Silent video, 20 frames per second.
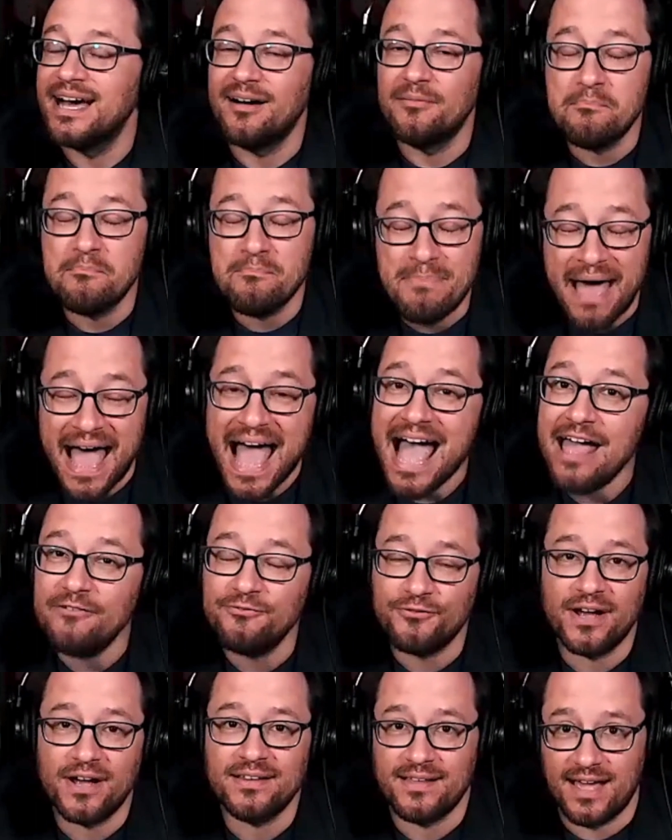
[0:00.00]
A bad
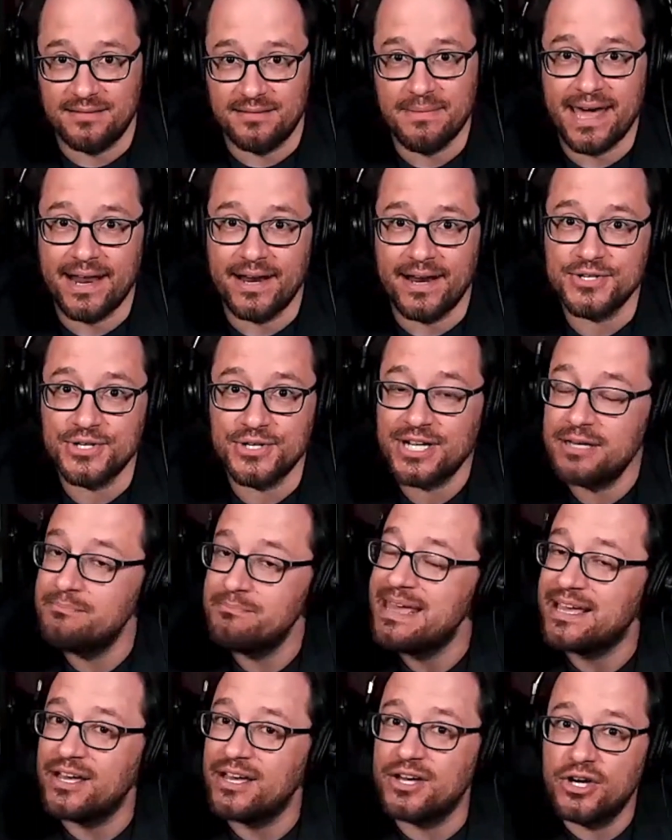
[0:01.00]
frontline manager can
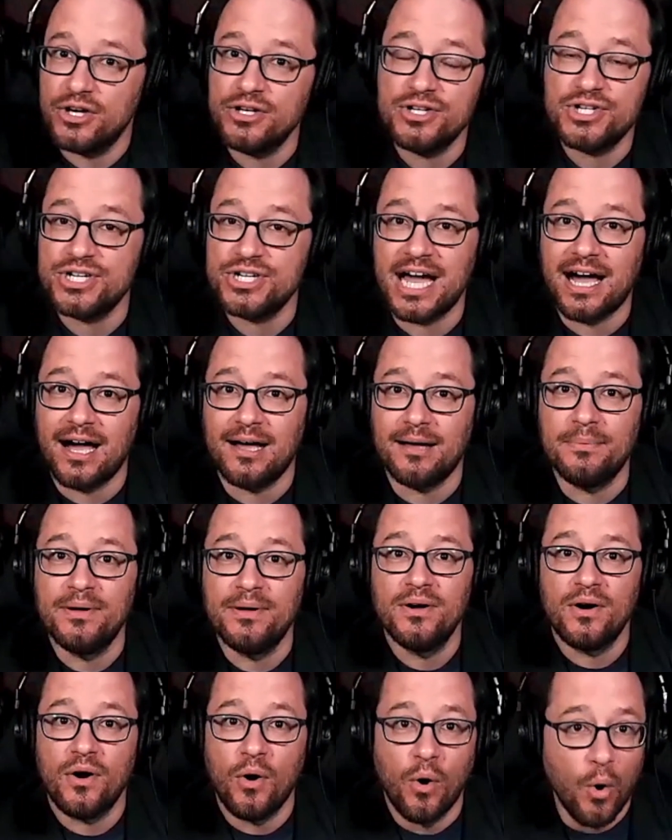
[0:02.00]
make a good job
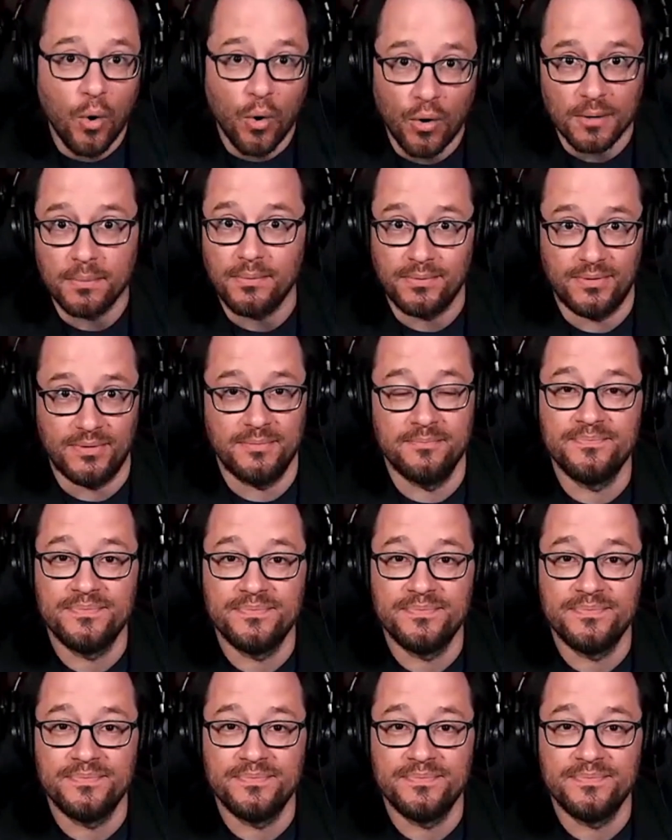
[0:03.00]
horrible.